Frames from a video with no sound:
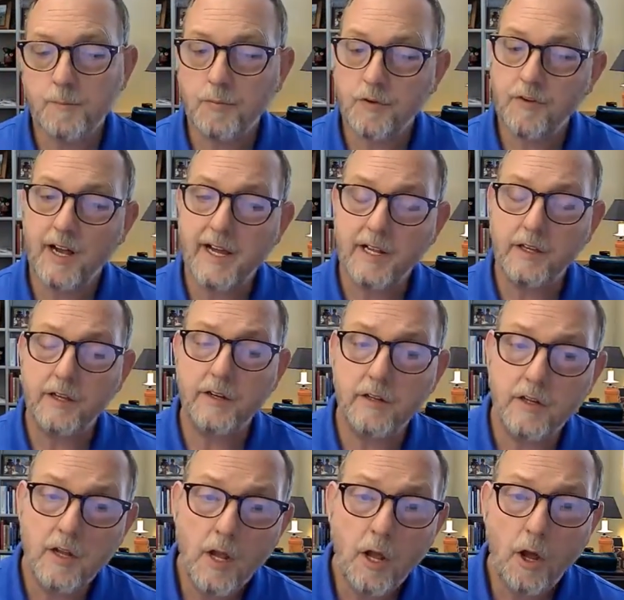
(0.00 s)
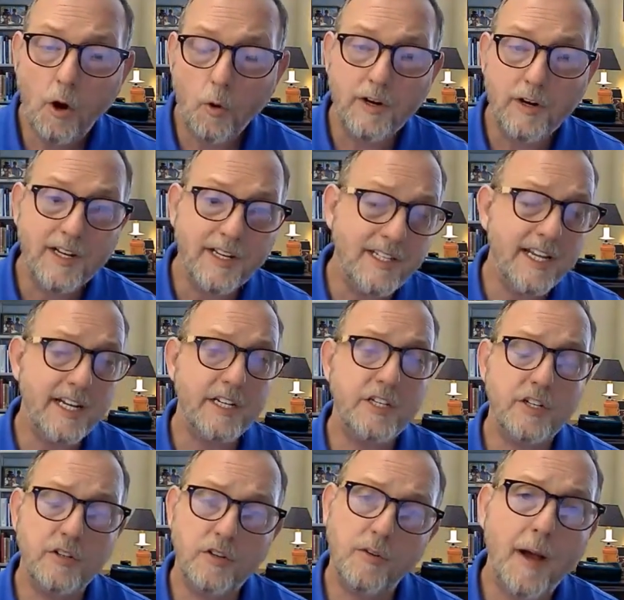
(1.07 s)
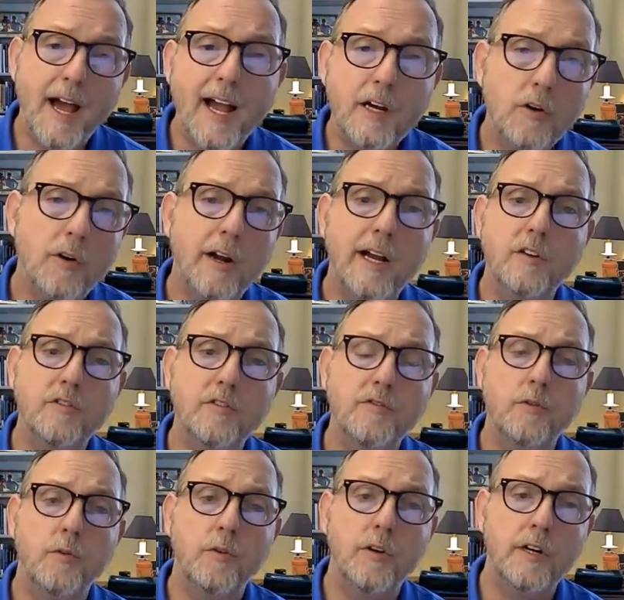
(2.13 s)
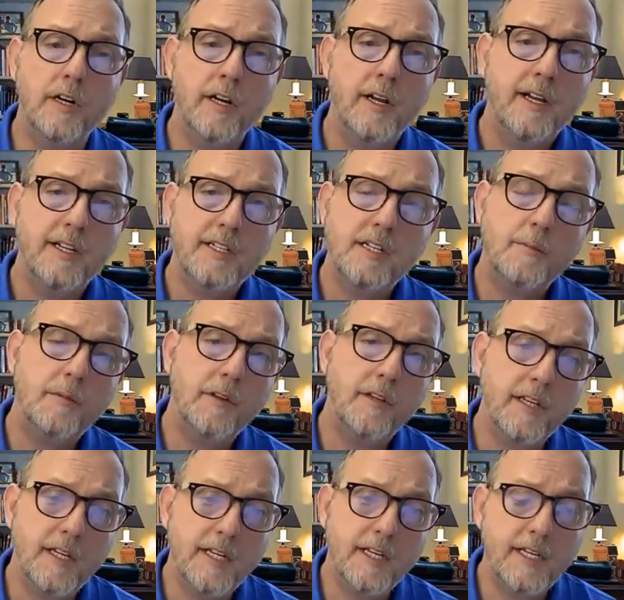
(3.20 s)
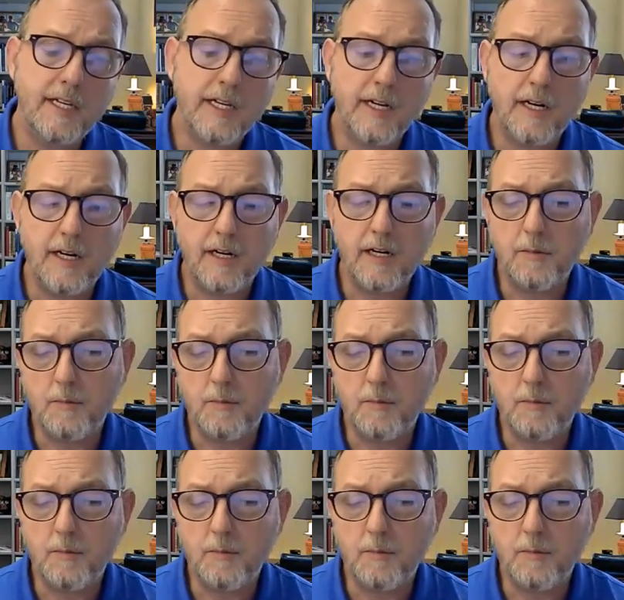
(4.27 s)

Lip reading: and provide a little orientation or background for some of the